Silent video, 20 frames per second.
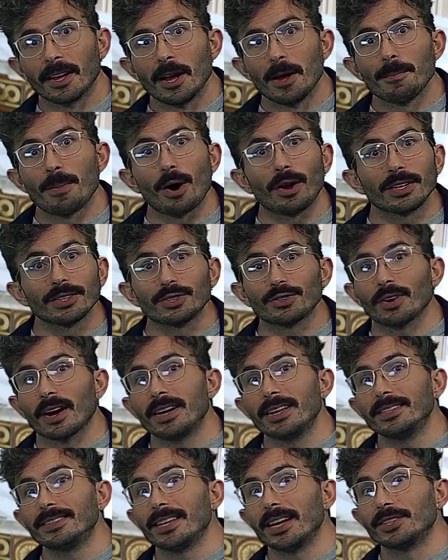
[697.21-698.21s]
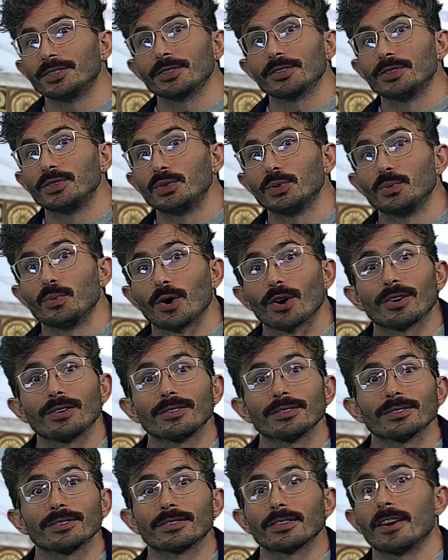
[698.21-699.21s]
Paula's training takes her into
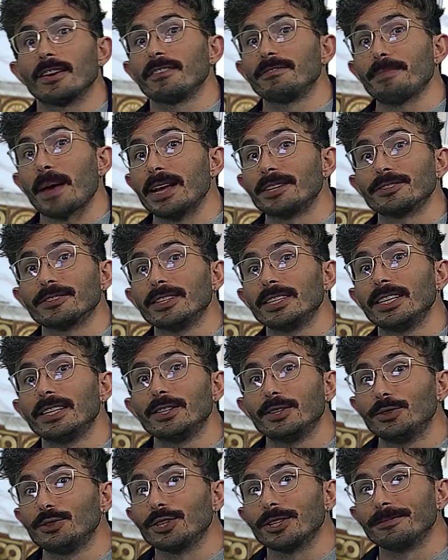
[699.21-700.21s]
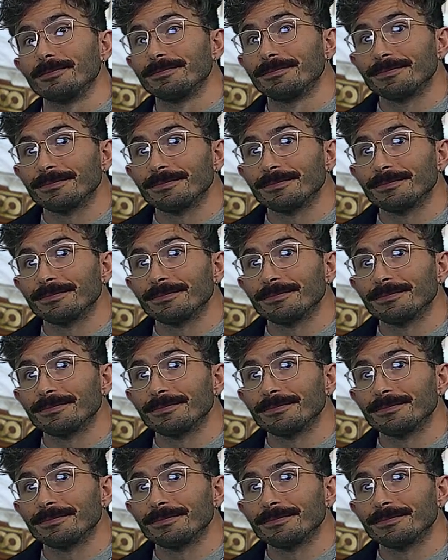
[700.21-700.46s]
worlds of painterly illusion.